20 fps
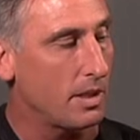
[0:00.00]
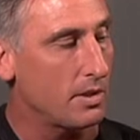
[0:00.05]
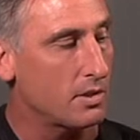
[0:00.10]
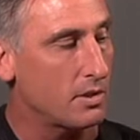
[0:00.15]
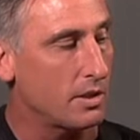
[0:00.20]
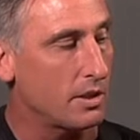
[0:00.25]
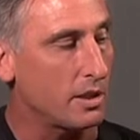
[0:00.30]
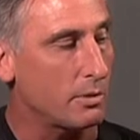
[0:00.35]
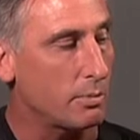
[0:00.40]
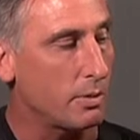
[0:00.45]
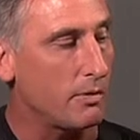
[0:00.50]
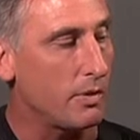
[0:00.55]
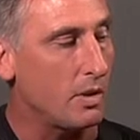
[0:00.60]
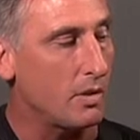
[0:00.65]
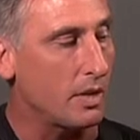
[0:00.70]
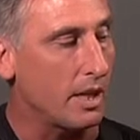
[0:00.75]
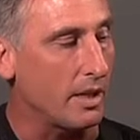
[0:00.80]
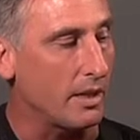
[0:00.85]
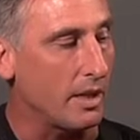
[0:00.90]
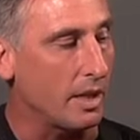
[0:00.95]
So let's
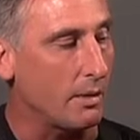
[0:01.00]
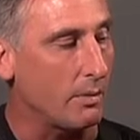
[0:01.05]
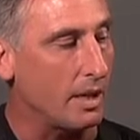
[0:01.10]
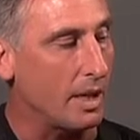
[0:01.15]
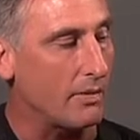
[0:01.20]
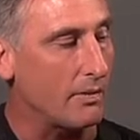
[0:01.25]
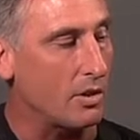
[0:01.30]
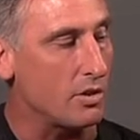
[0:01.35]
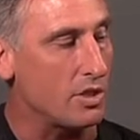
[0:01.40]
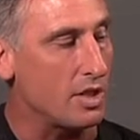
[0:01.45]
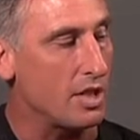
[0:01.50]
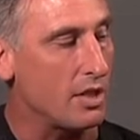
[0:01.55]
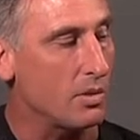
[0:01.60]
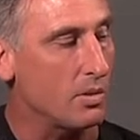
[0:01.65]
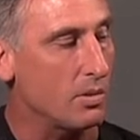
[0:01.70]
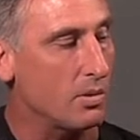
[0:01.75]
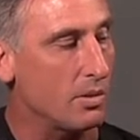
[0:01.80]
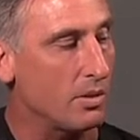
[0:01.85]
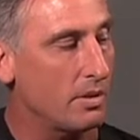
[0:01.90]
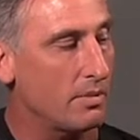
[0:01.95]
review that now. We have our D
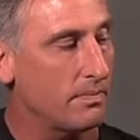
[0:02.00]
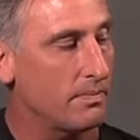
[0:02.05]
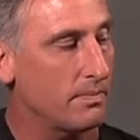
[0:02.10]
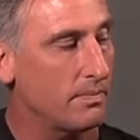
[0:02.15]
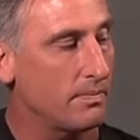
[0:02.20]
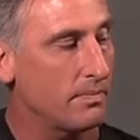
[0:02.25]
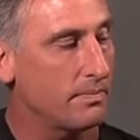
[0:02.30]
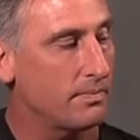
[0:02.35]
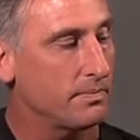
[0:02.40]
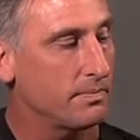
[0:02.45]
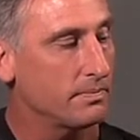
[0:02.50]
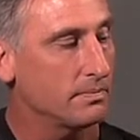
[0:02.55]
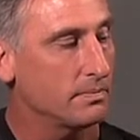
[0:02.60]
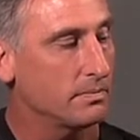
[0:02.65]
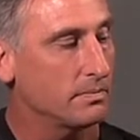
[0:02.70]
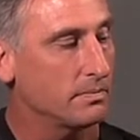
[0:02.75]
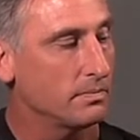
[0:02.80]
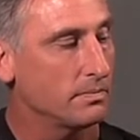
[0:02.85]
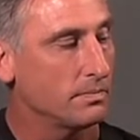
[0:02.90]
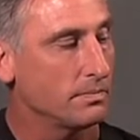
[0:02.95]
chord
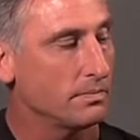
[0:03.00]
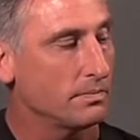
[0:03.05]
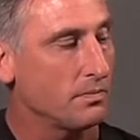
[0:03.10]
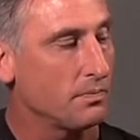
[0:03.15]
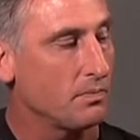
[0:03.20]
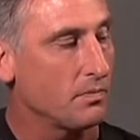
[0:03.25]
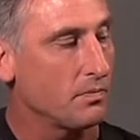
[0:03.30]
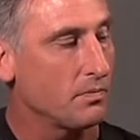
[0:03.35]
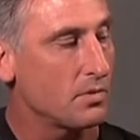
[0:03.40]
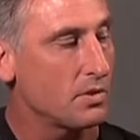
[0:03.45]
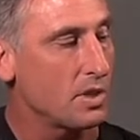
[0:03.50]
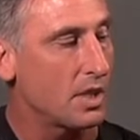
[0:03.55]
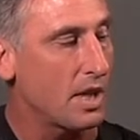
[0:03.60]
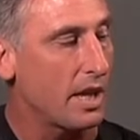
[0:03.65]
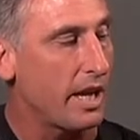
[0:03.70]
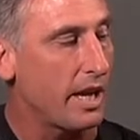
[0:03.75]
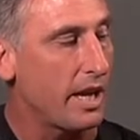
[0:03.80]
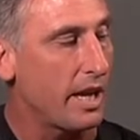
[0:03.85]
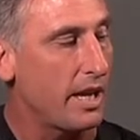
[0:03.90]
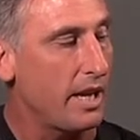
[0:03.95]
to
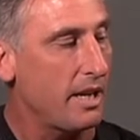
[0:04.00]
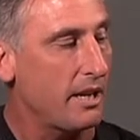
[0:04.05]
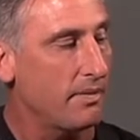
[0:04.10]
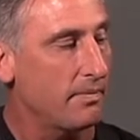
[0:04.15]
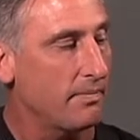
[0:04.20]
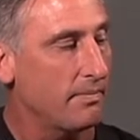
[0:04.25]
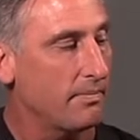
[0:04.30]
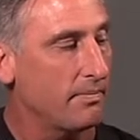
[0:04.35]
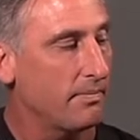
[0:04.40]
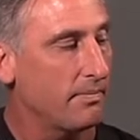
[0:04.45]
A,